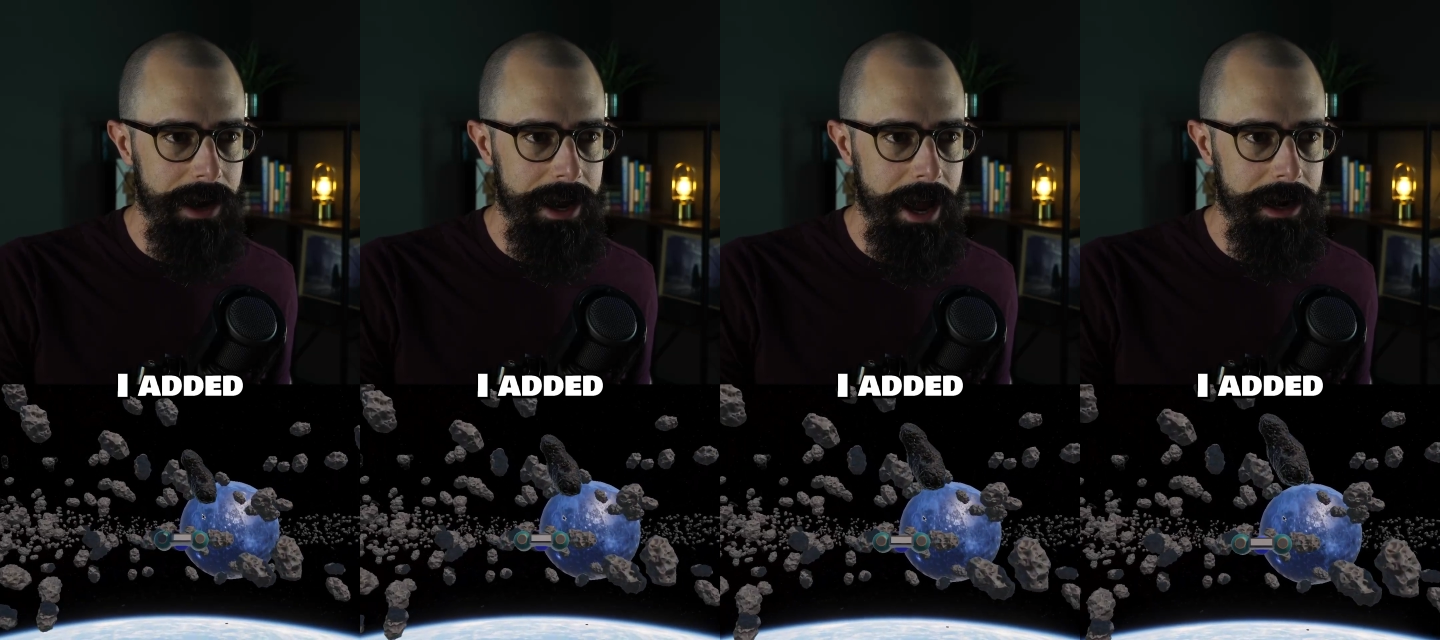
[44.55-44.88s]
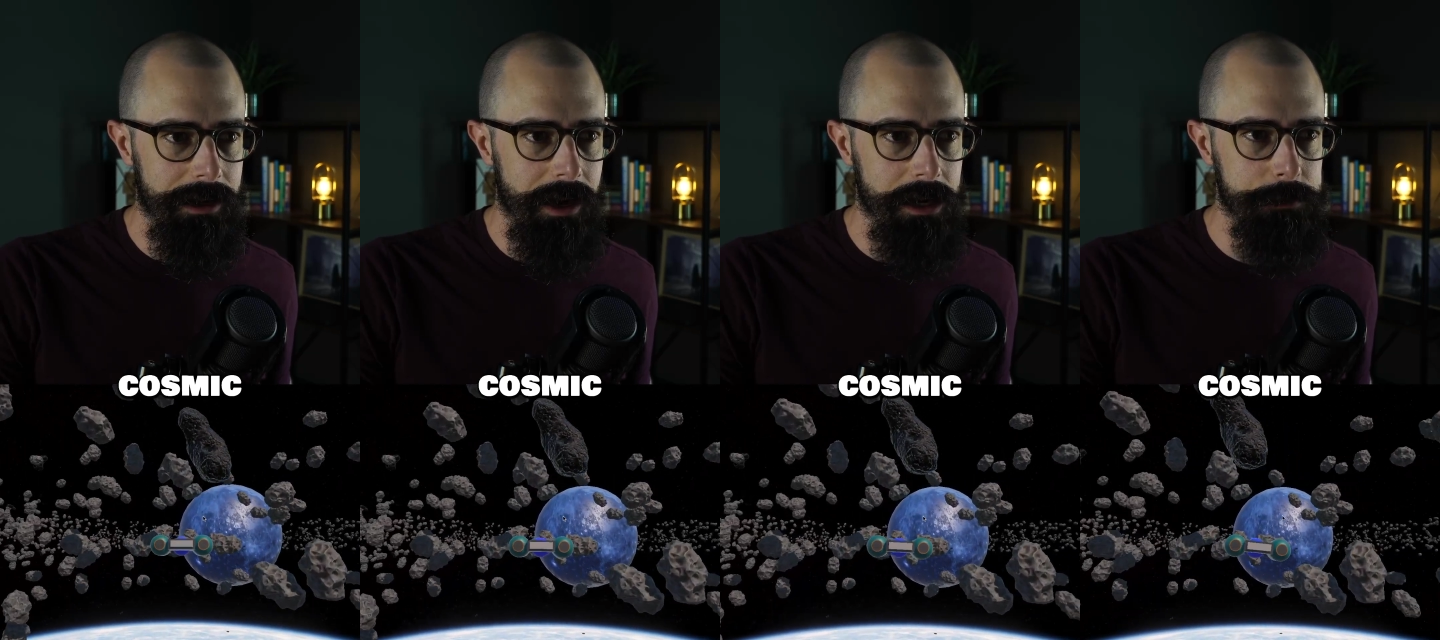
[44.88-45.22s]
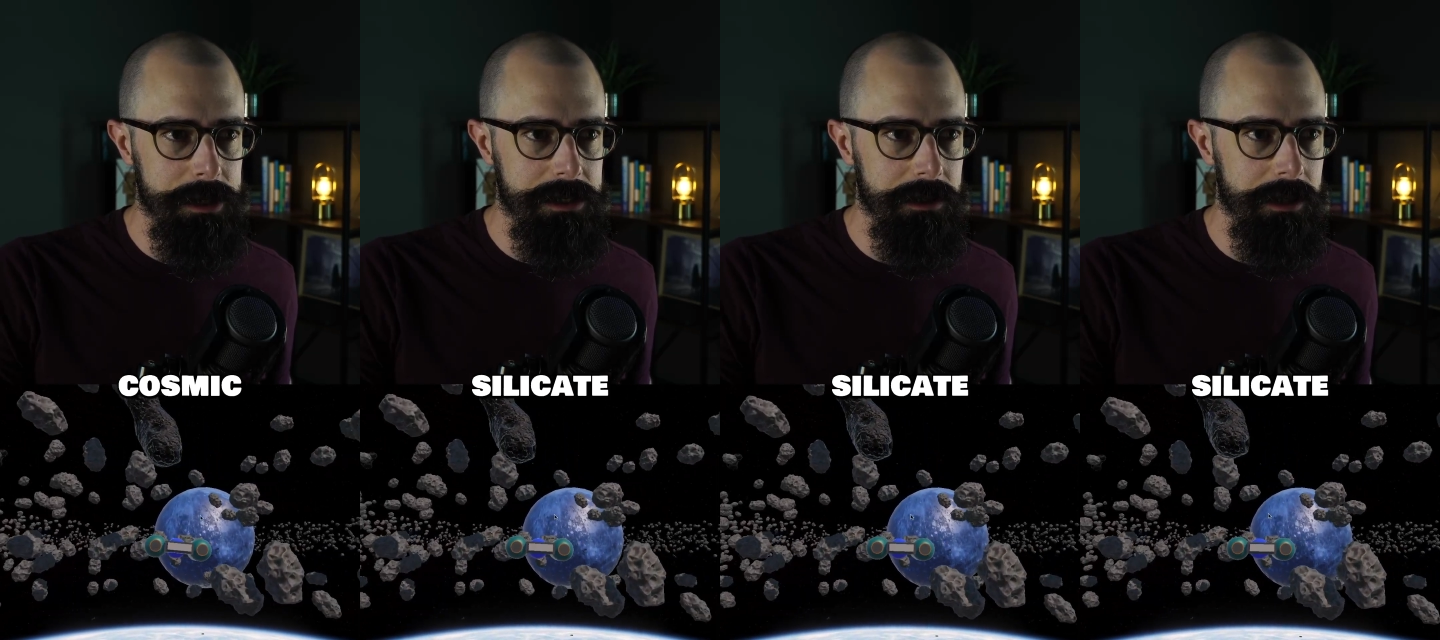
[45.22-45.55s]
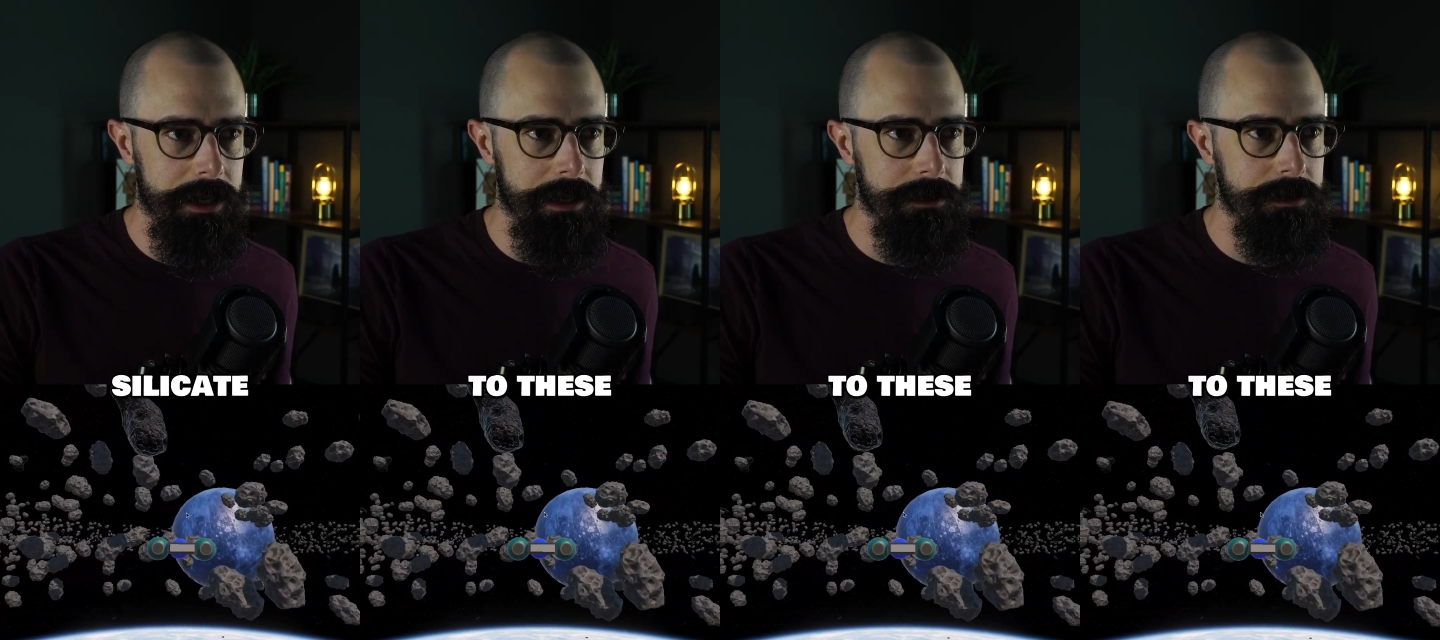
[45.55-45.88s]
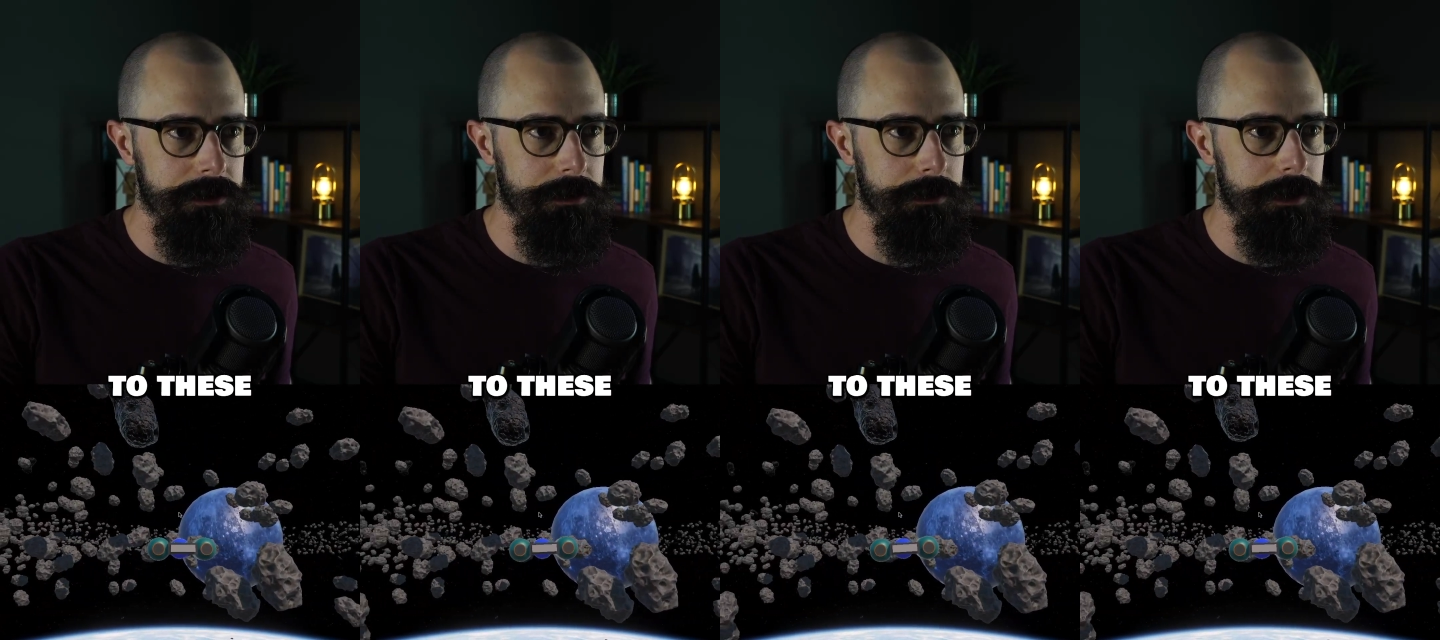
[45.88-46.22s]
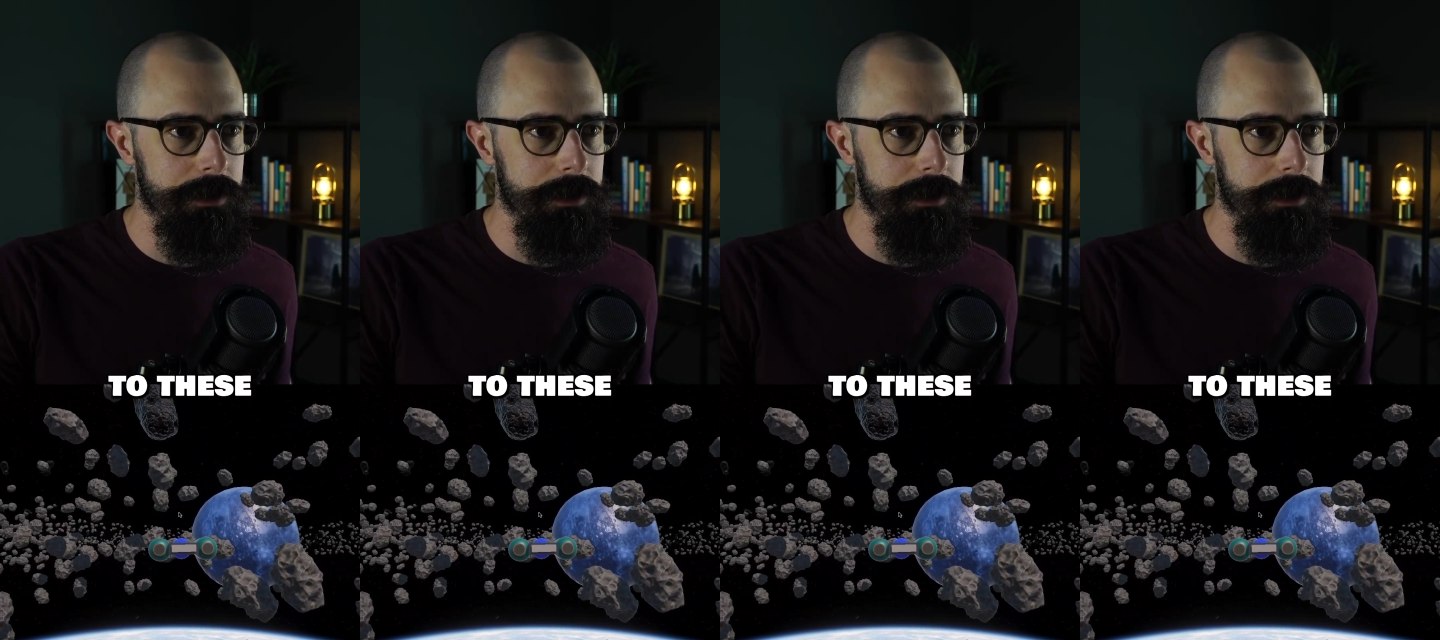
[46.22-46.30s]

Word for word: I added cosmic silicate to